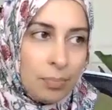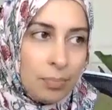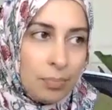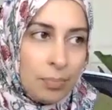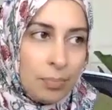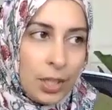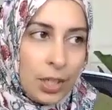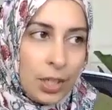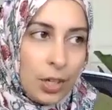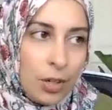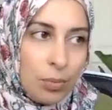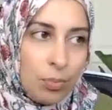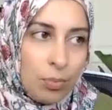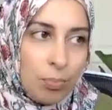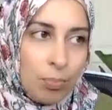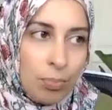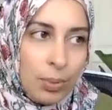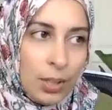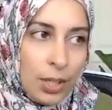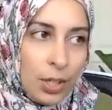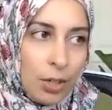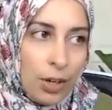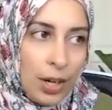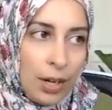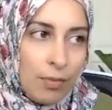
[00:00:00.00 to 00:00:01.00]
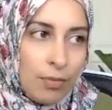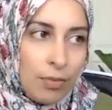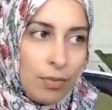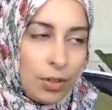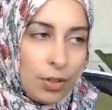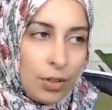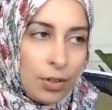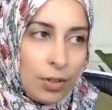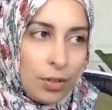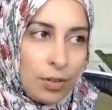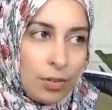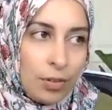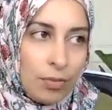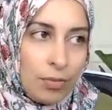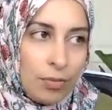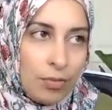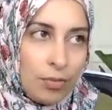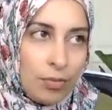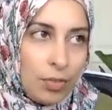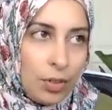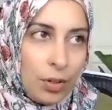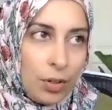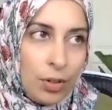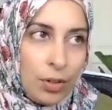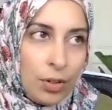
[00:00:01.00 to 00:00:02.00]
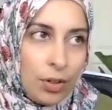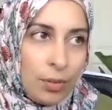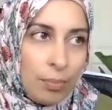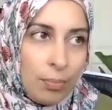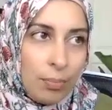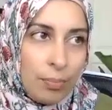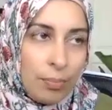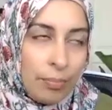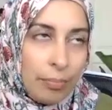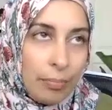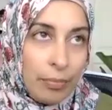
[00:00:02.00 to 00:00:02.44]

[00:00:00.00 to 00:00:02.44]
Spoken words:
be grateful for